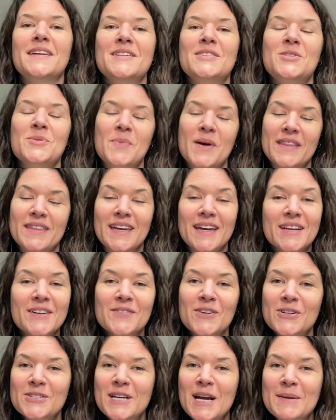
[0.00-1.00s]
So by the end of
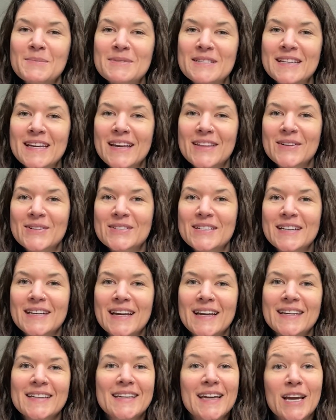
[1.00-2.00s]
our time together
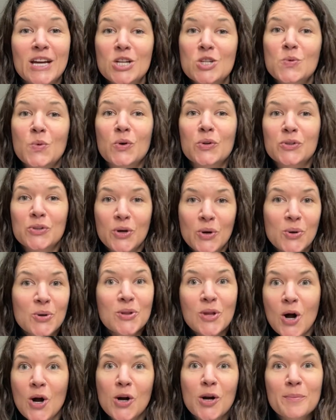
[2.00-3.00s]
today, gauge will no
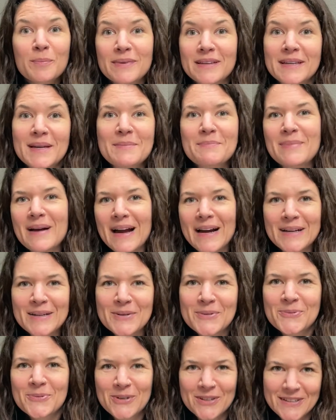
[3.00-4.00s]
longer be a bad
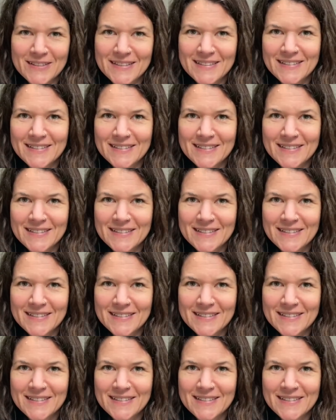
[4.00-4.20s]
word.